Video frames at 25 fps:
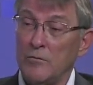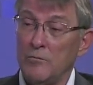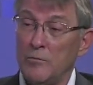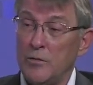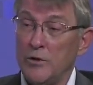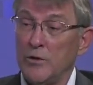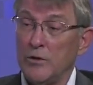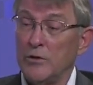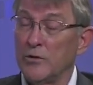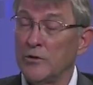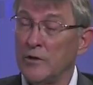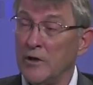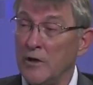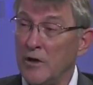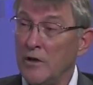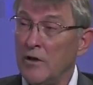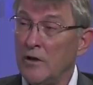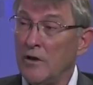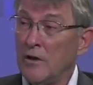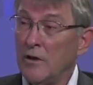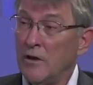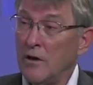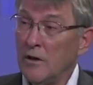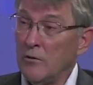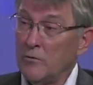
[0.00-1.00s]
build
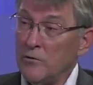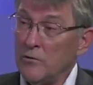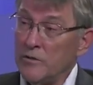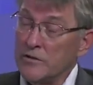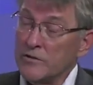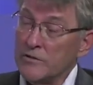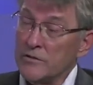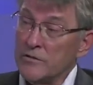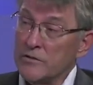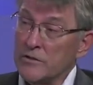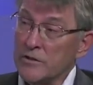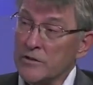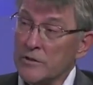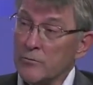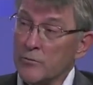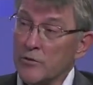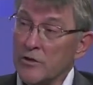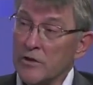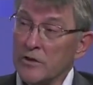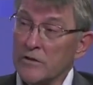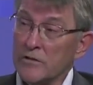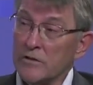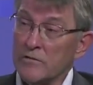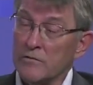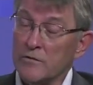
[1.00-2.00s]
a research and production